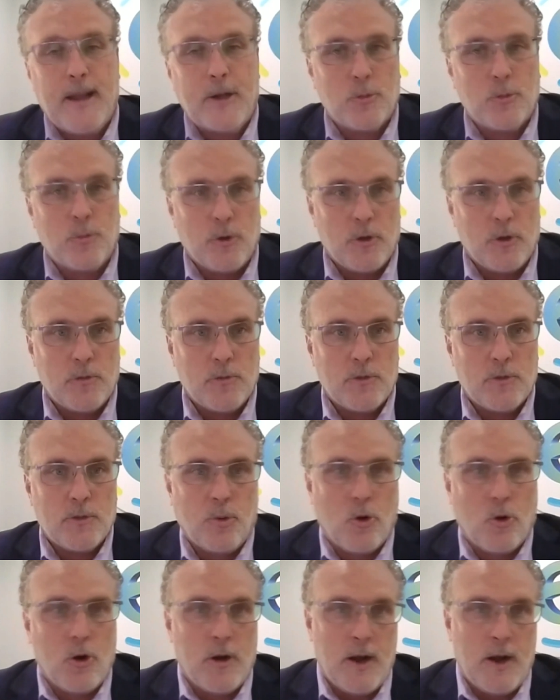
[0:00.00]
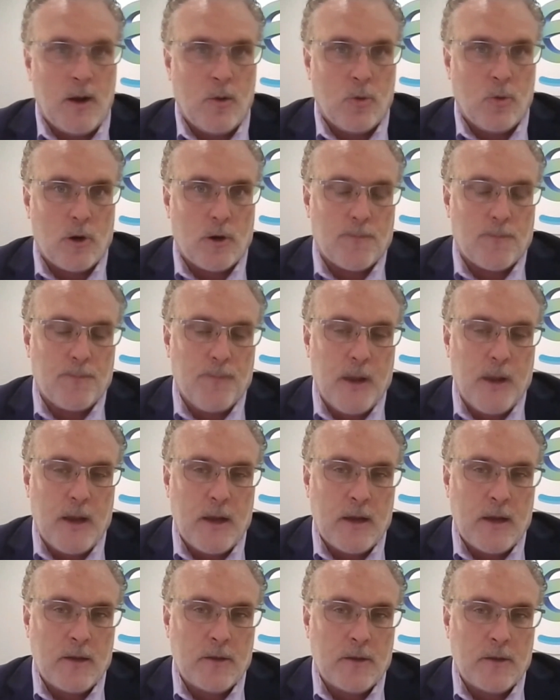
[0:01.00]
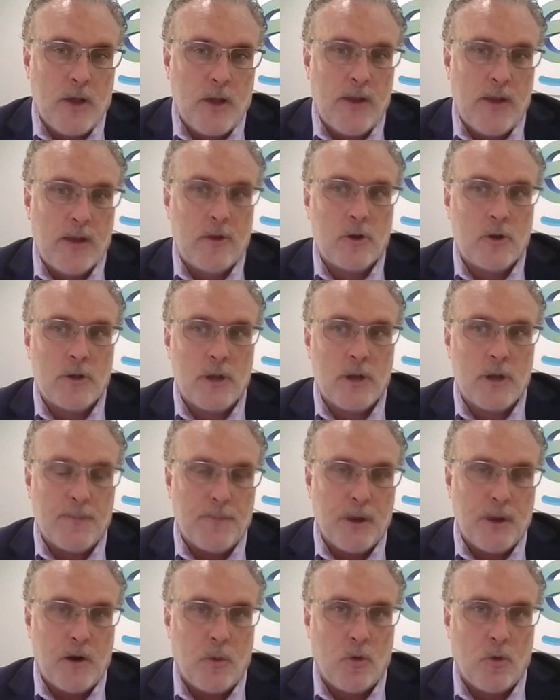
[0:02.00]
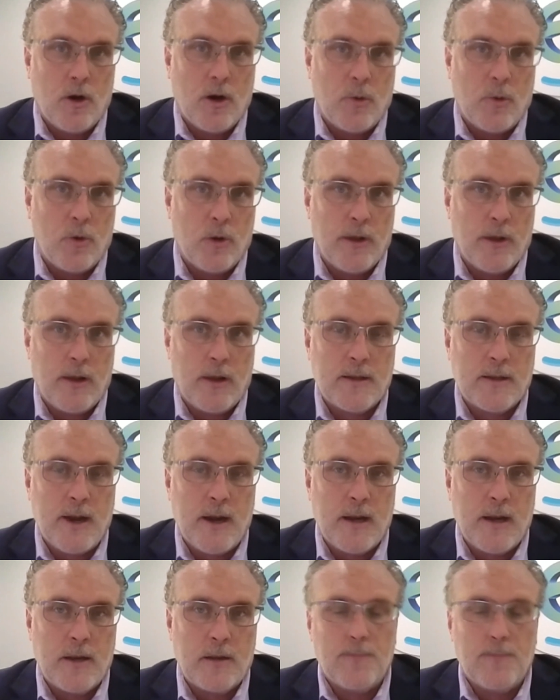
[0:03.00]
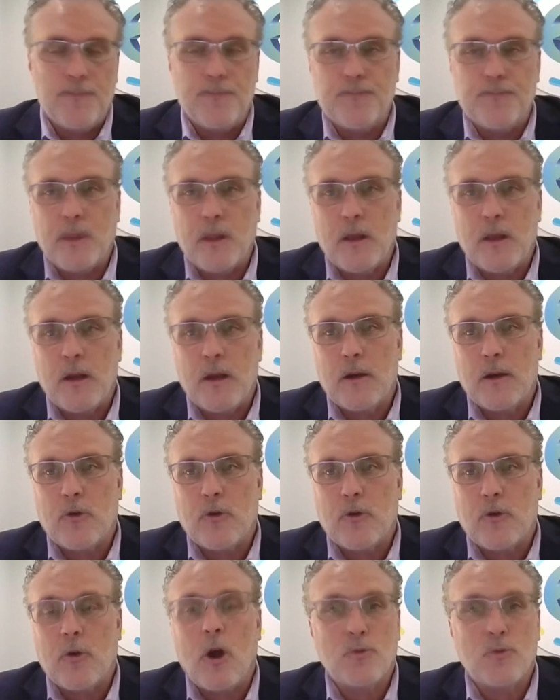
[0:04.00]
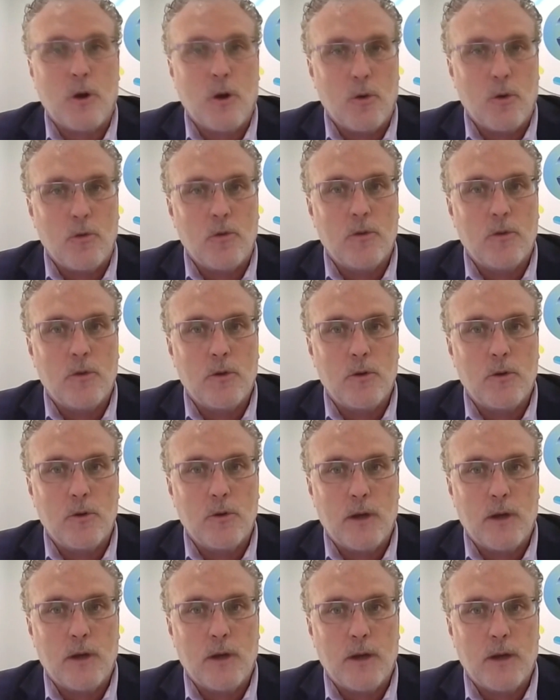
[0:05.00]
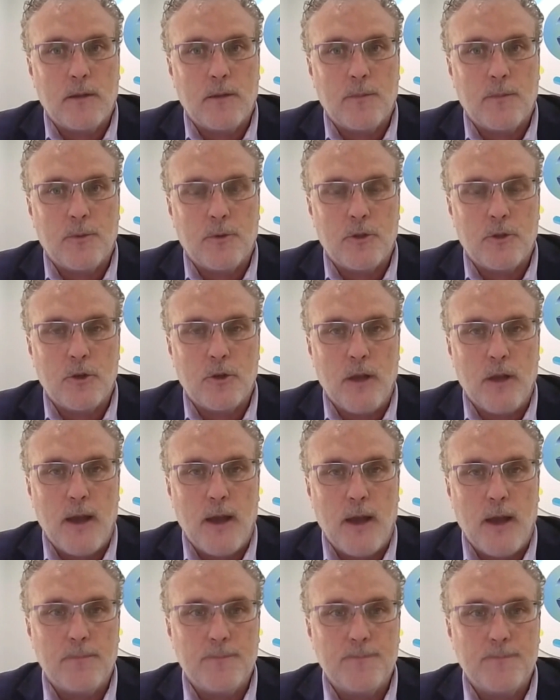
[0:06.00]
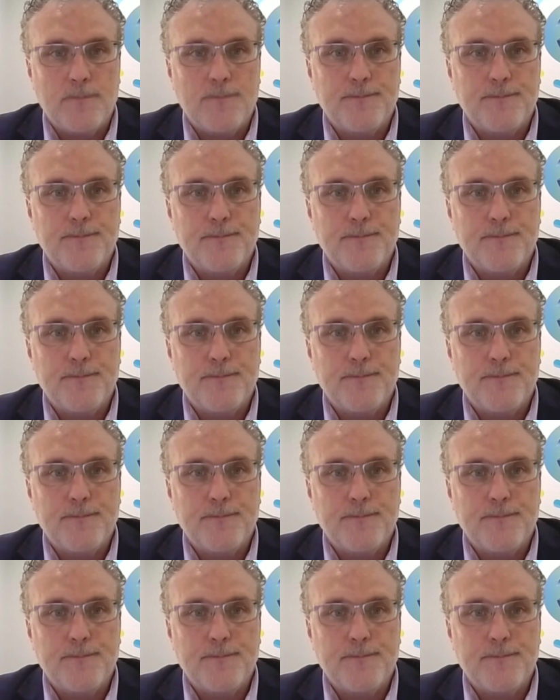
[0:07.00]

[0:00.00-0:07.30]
tangible support network. So I think there's we're at a really exciting crossroad to pursue that.